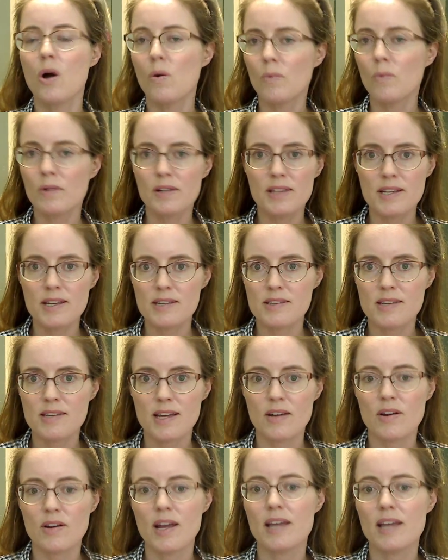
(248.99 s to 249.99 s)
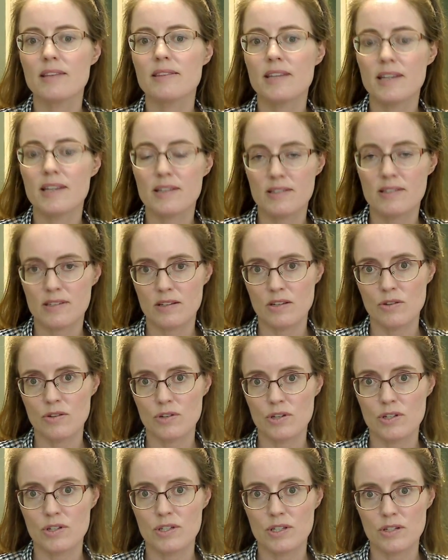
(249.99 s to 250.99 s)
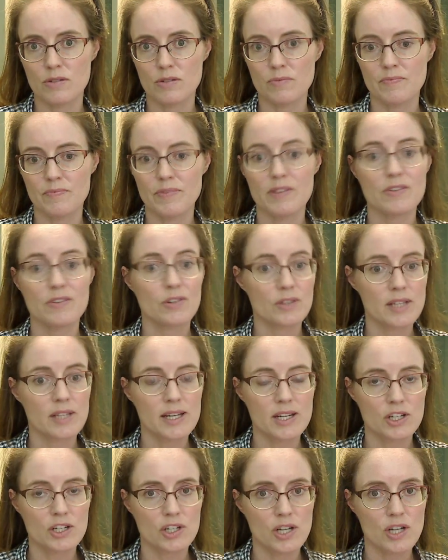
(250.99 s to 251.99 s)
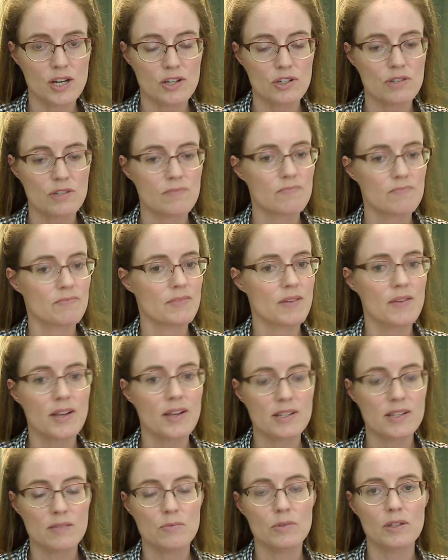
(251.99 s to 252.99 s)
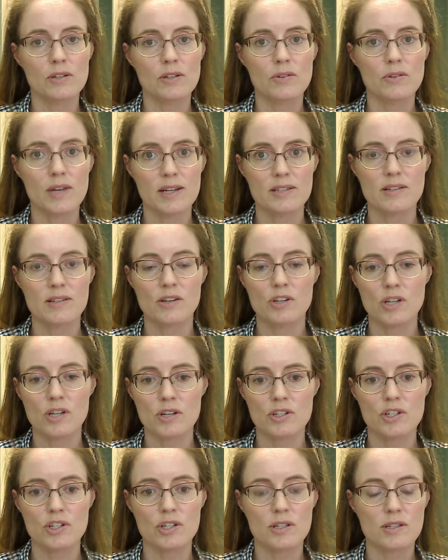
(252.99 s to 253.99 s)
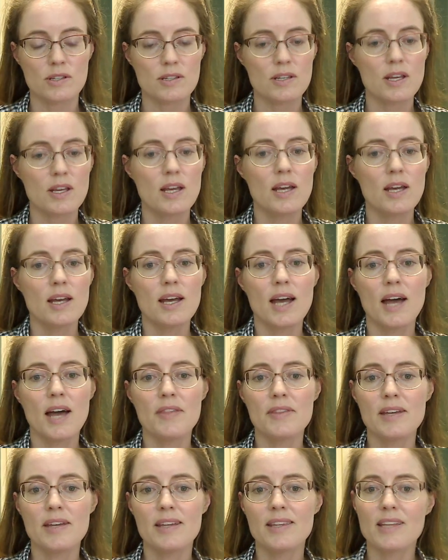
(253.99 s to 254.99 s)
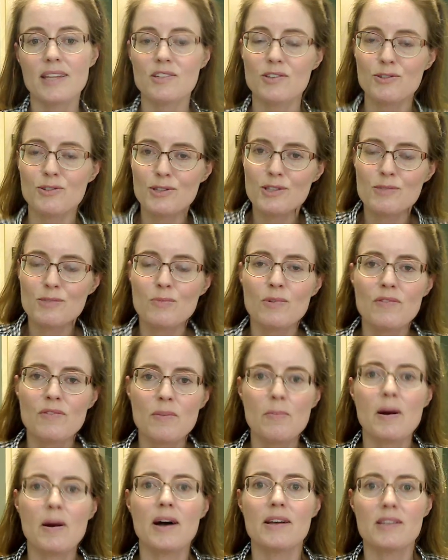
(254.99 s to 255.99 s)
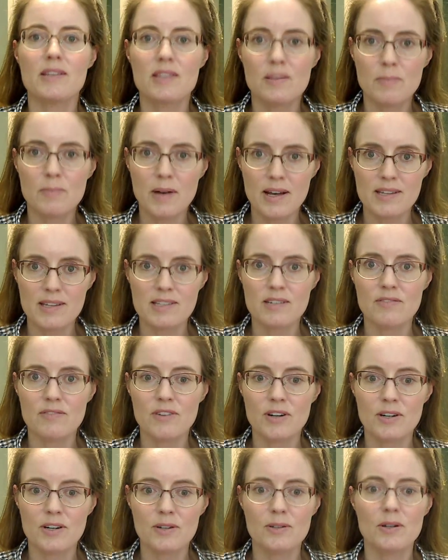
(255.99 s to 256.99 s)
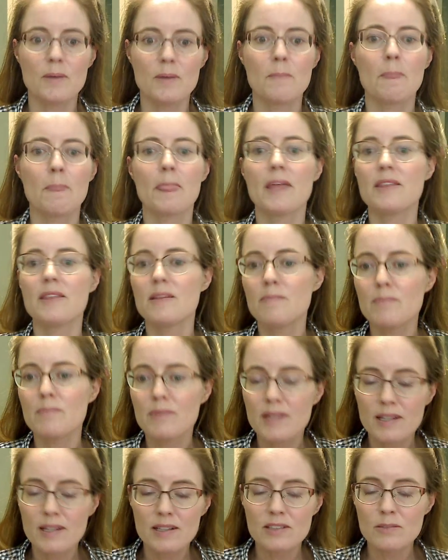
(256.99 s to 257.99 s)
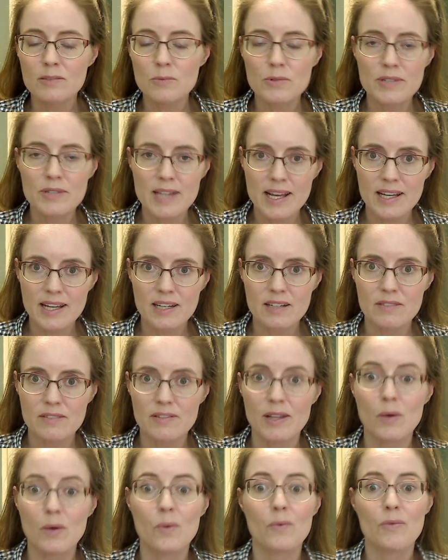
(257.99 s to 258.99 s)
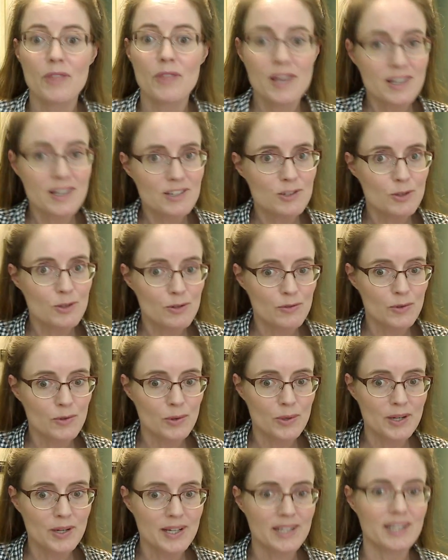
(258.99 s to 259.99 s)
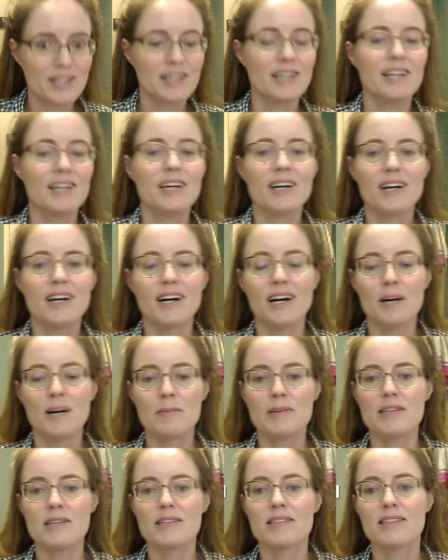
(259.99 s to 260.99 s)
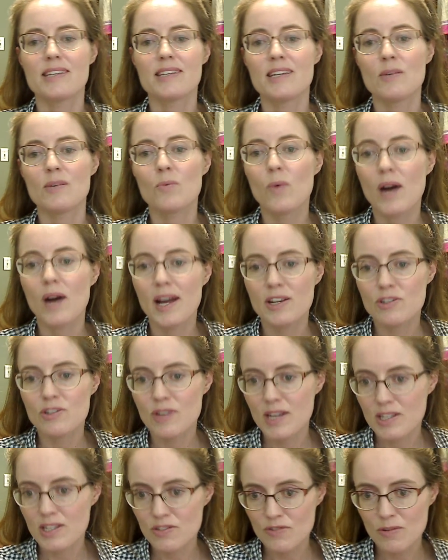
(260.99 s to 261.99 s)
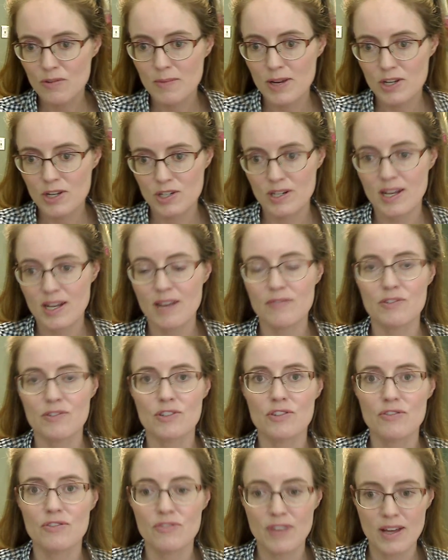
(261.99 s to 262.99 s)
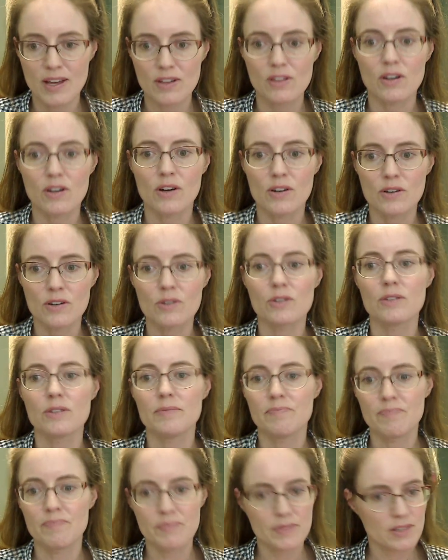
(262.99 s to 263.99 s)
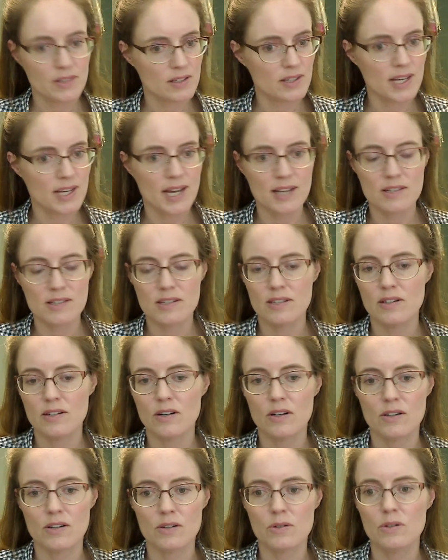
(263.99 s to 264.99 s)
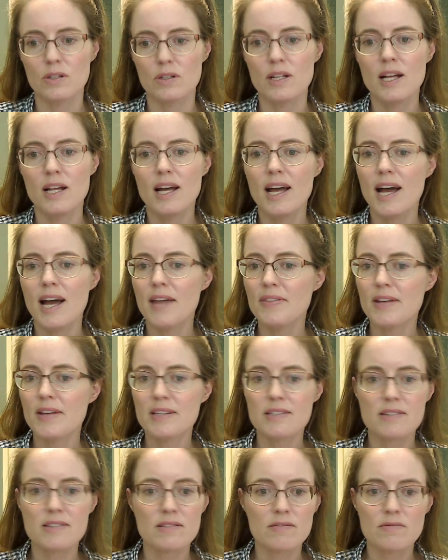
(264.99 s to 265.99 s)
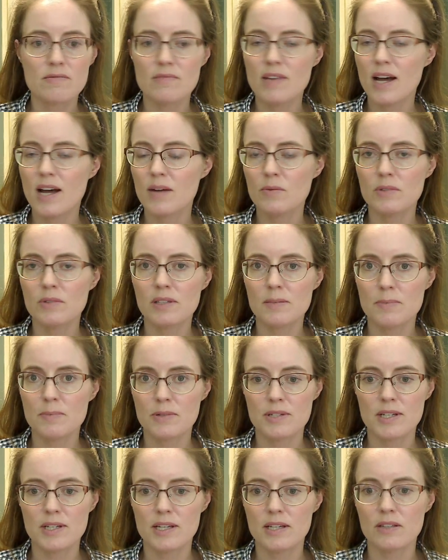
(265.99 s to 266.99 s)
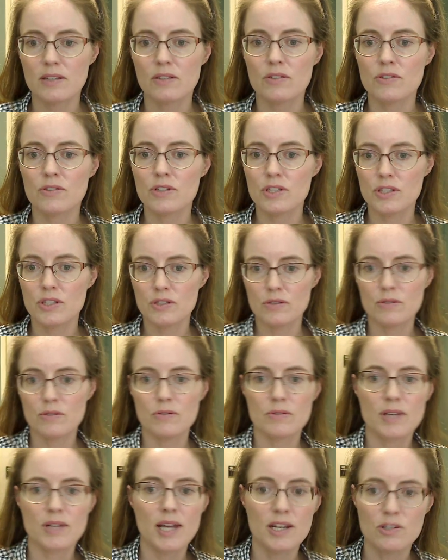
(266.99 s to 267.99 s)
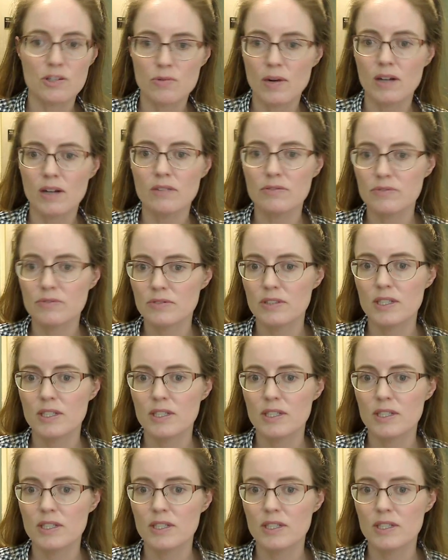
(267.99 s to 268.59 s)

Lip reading: What do they say are 8 things that you should do if you're leading change? They've got some really great suggestions. And then that's more of the positive article. And then a little more negative, like things to avoid, is the Why Transformation Efforts Fail article. Excellent article. And that's not really particular to K-12.